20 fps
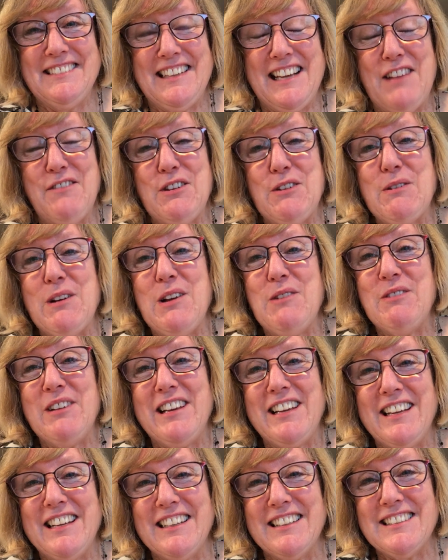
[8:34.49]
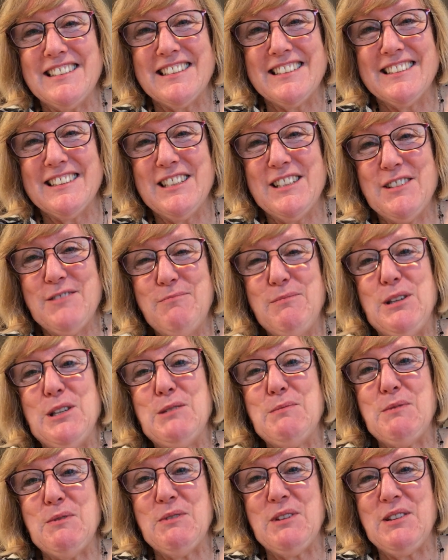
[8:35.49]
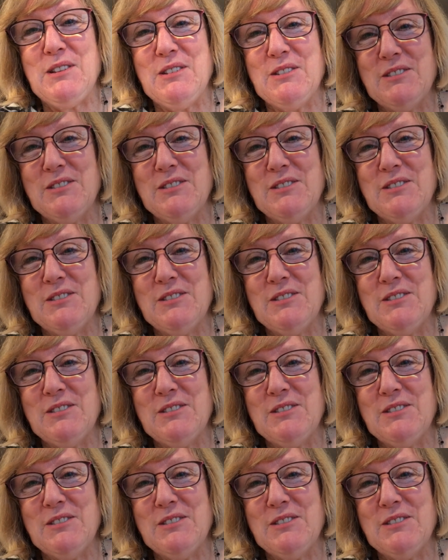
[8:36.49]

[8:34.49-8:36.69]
Have a great week, kids. Peace be with